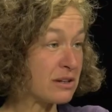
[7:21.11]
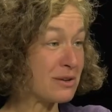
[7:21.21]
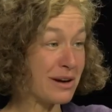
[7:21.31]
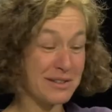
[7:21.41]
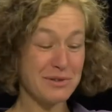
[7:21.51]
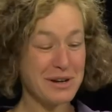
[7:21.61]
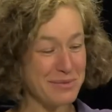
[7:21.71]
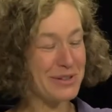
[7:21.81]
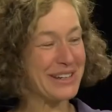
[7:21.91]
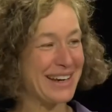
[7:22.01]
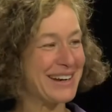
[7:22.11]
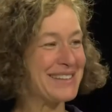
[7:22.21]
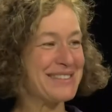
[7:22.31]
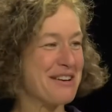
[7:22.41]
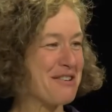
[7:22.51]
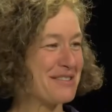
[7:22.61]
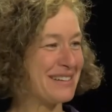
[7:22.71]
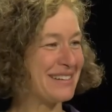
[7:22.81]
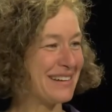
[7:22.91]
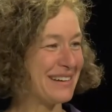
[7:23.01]
you guys are able to get in there and
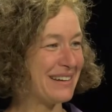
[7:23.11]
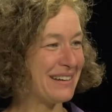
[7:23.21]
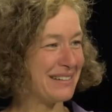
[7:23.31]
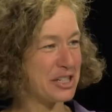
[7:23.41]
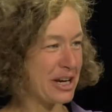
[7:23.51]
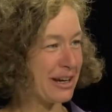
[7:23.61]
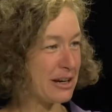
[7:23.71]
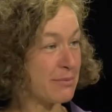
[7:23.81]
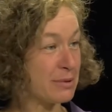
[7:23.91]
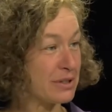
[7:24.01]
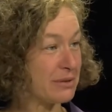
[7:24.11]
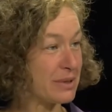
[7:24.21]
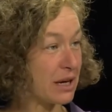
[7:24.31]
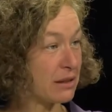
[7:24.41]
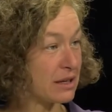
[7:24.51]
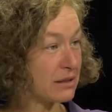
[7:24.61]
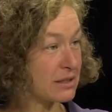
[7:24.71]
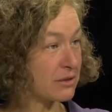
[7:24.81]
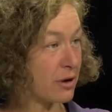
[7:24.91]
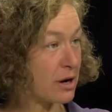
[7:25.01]
shake it up a little bit. I well,
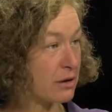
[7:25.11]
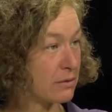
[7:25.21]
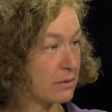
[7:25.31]
we're, great. we're